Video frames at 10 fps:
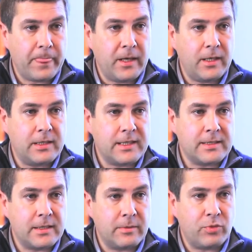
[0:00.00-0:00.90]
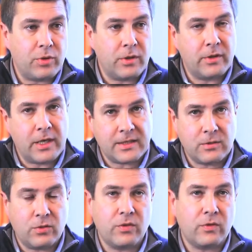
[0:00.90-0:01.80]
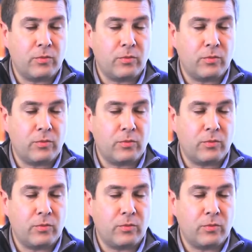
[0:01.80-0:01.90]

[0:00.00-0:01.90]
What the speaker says: and he has to go through